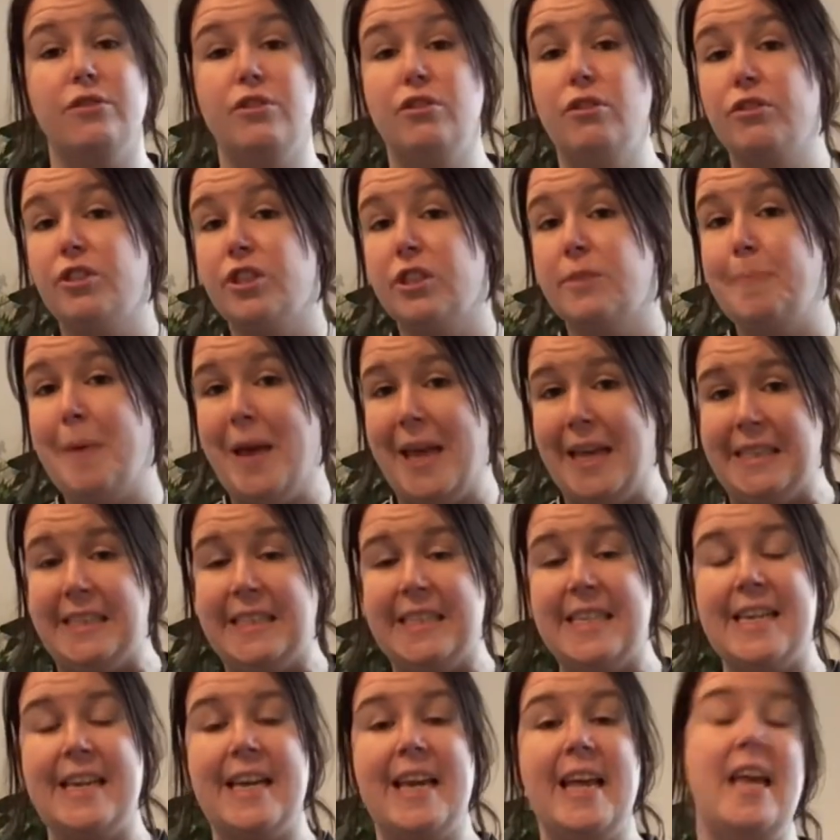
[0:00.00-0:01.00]
not just
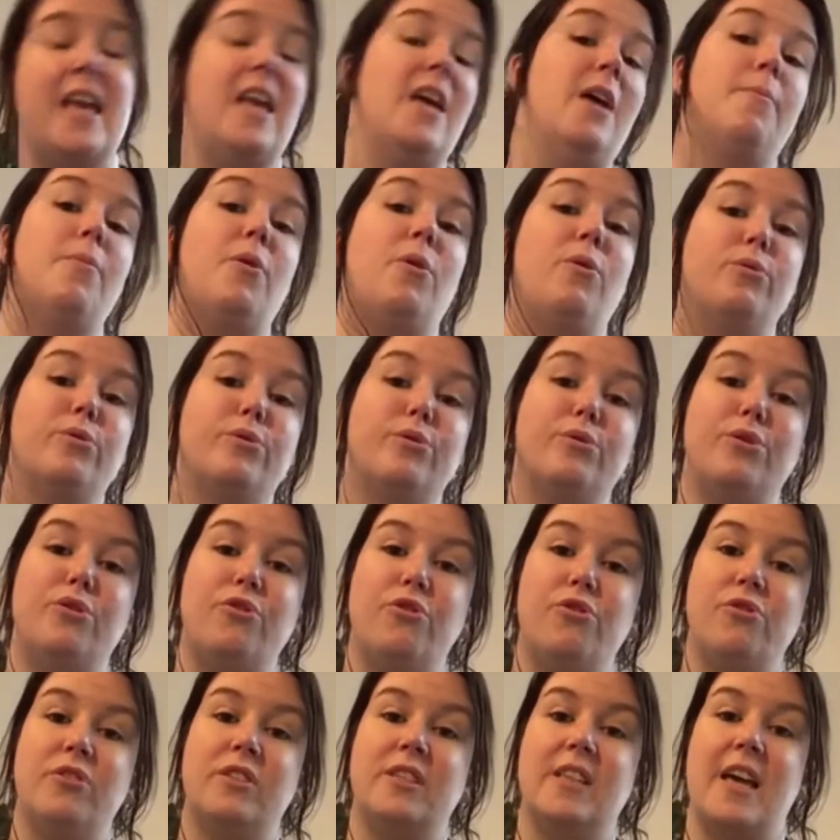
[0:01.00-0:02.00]
painting, but also
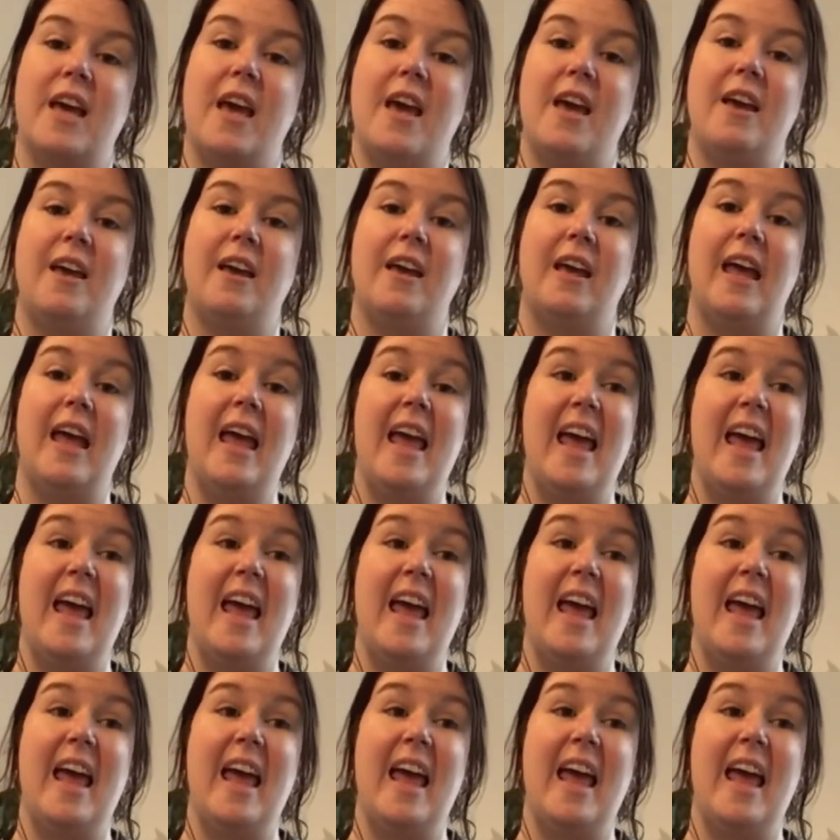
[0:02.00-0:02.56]
using